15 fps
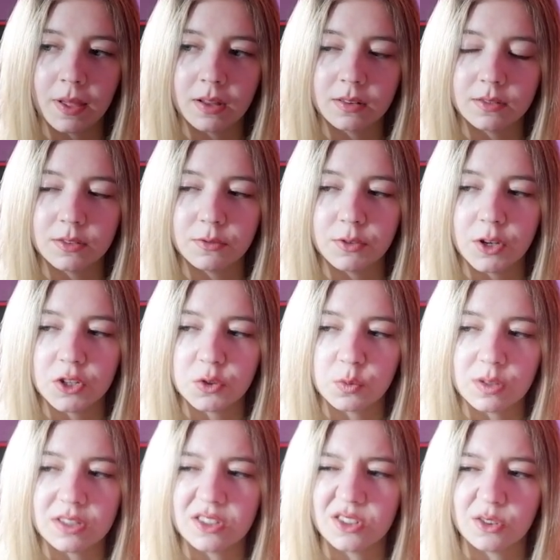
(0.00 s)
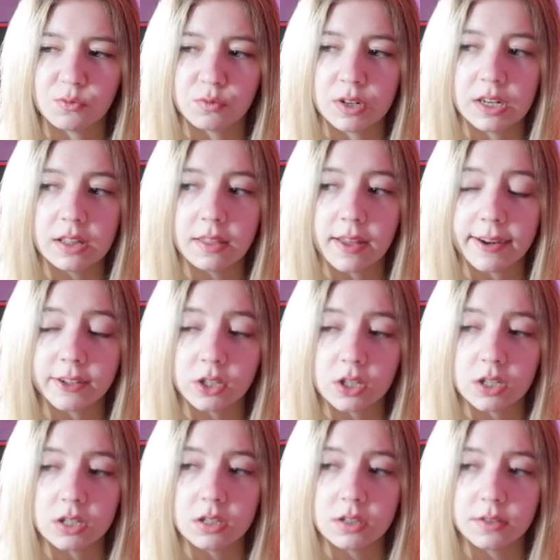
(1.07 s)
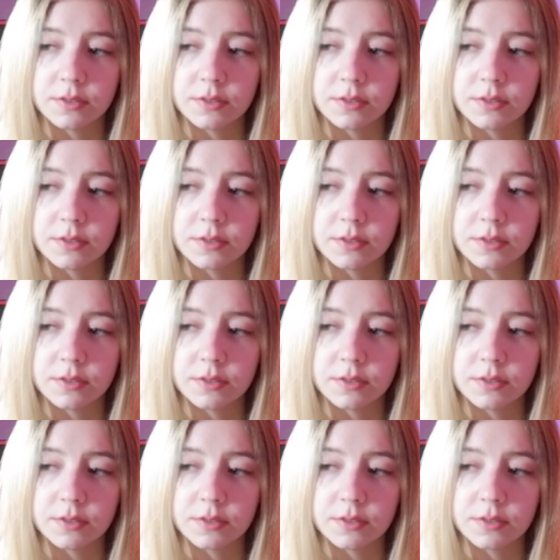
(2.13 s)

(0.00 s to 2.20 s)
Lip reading: The first one's not really that good.